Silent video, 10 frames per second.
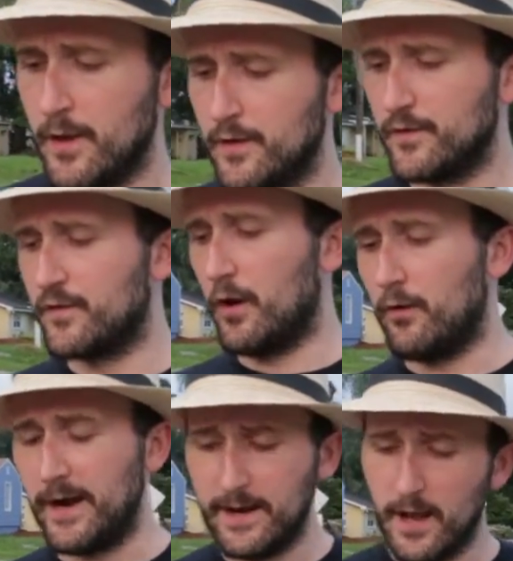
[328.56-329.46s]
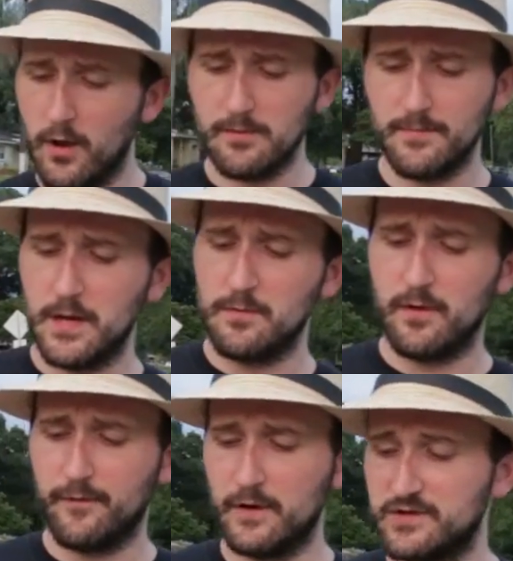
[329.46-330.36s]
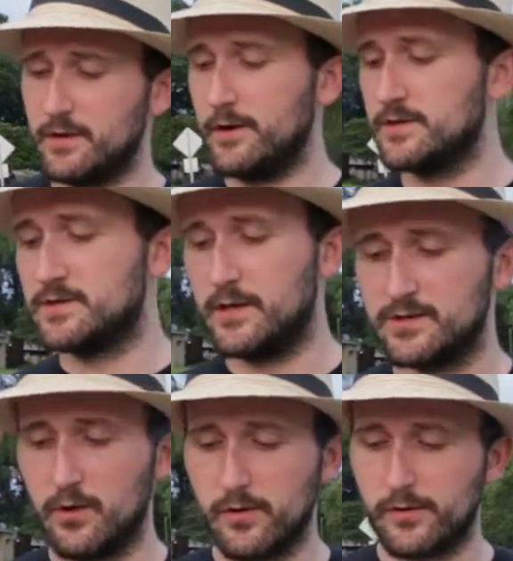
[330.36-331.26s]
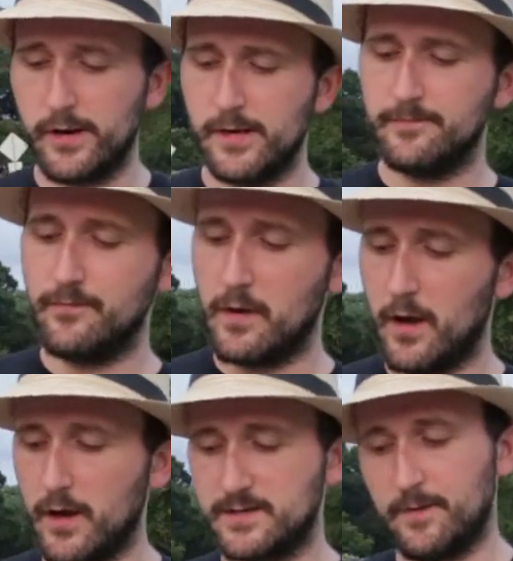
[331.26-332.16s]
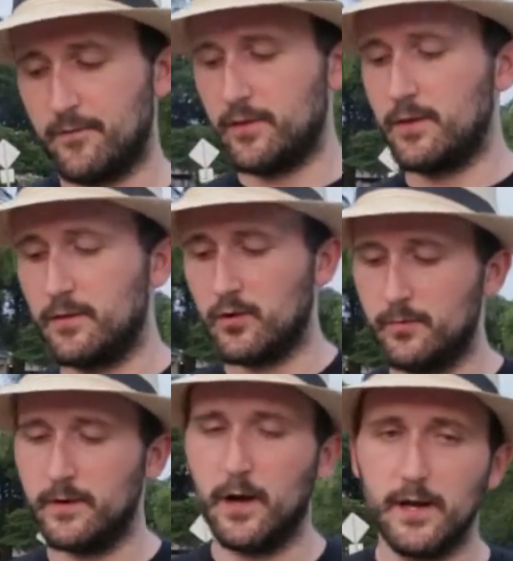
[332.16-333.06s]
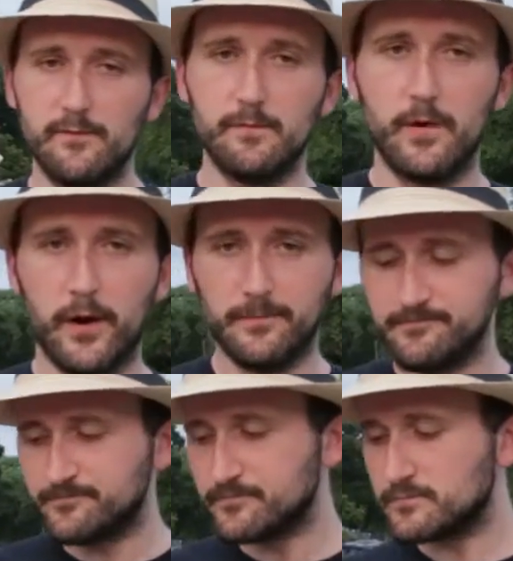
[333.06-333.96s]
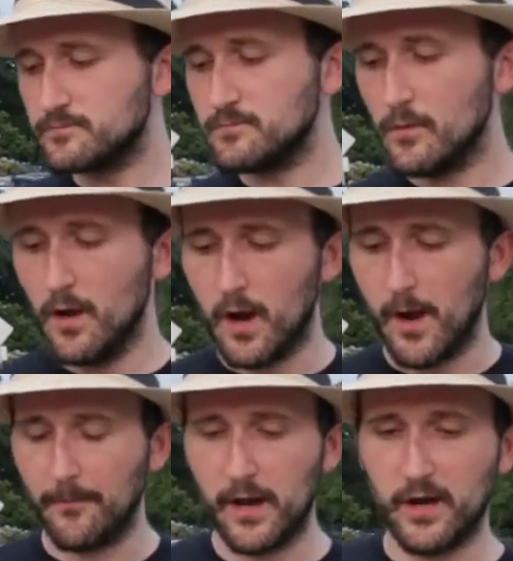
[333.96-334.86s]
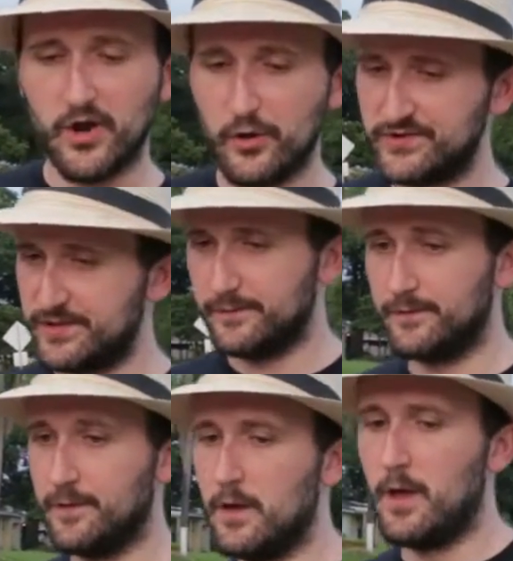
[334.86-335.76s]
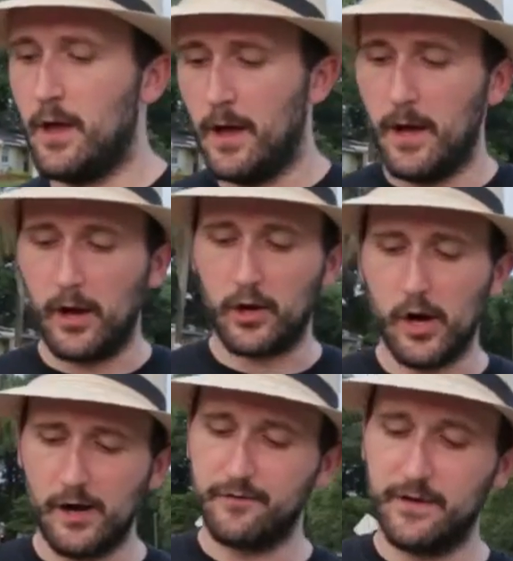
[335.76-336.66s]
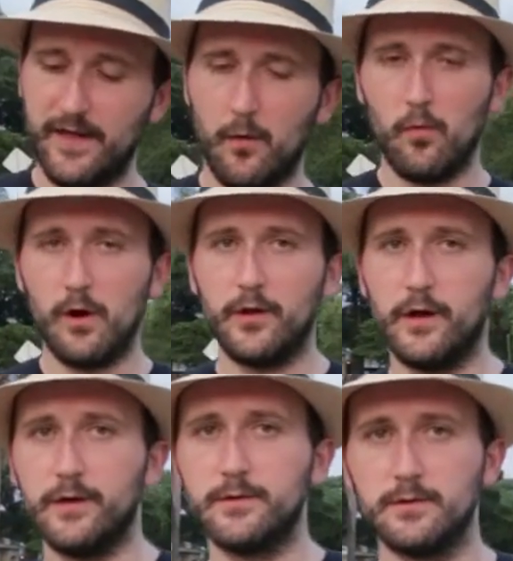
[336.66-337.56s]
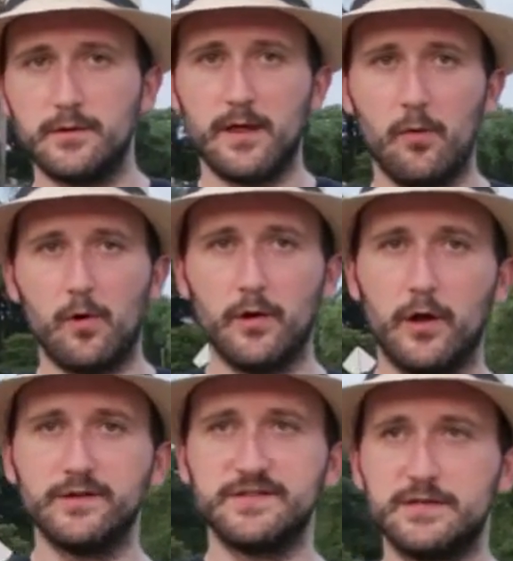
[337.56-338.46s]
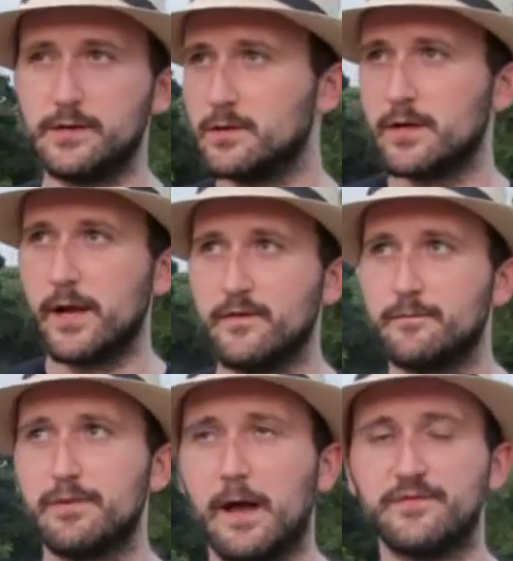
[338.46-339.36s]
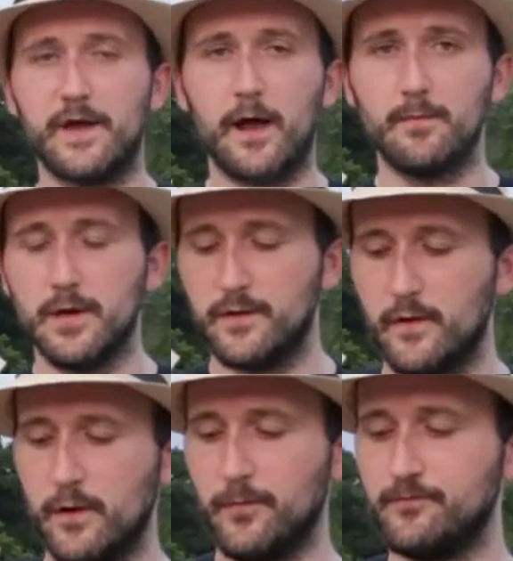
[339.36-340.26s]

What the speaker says: So right now, I mean, the first third is going great, except for the little bit of uneven burn. I'm getting notes of coffee, and that walnut still kind of pops out at me too.